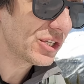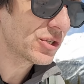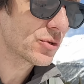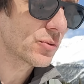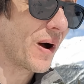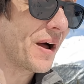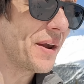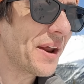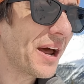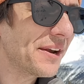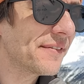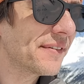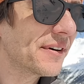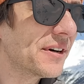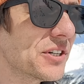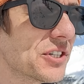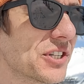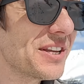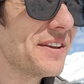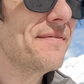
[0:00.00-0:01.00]
least one
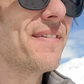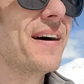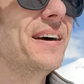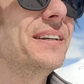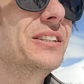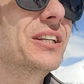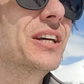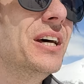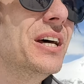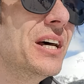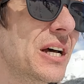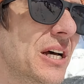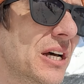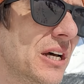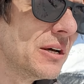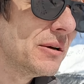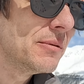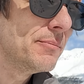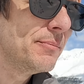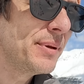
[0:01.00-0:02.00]
adverse event
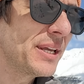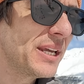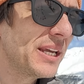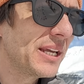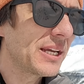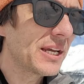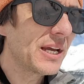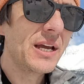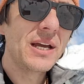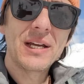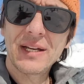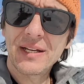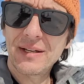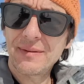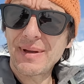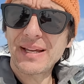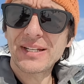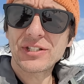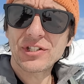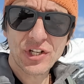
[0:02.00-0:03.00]
being
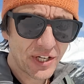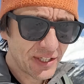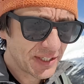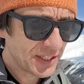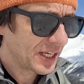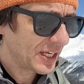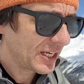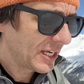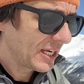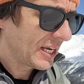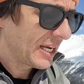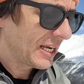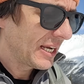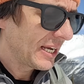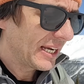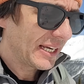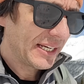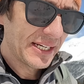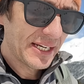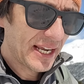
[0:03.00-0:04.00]
mentioned
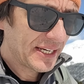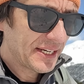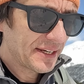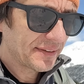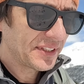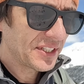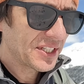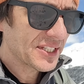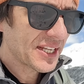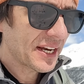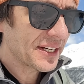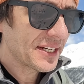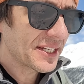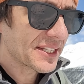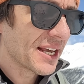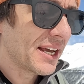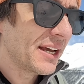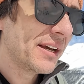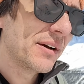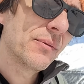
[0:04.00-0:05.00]
in any of these
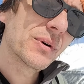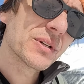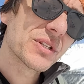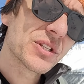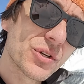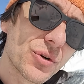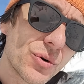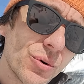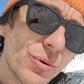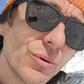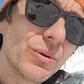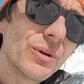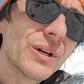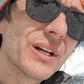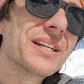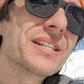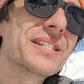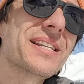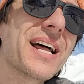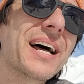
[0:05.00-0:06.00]
studies. What's cool
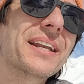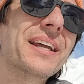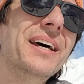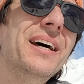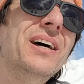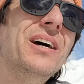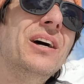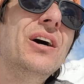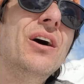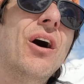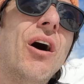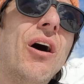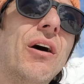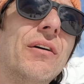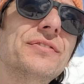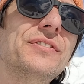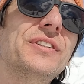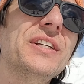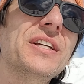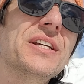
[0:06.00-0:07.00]
is that
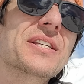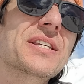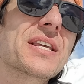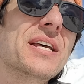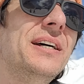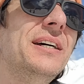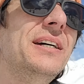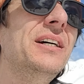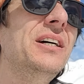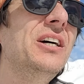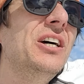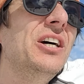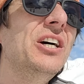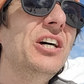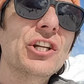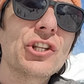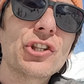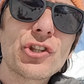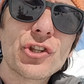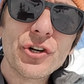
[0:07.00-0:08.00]
of these,
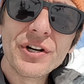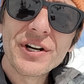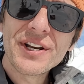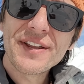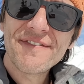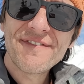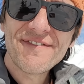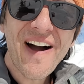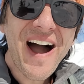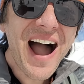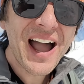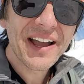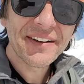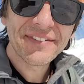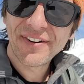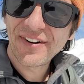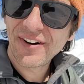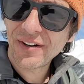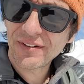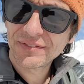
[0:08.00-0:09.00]

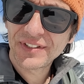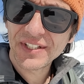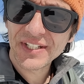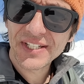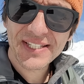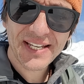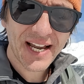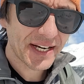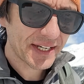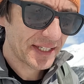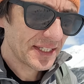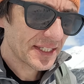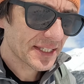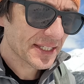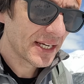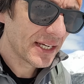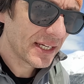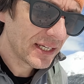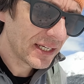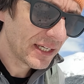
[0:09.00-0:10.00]
35 of these studies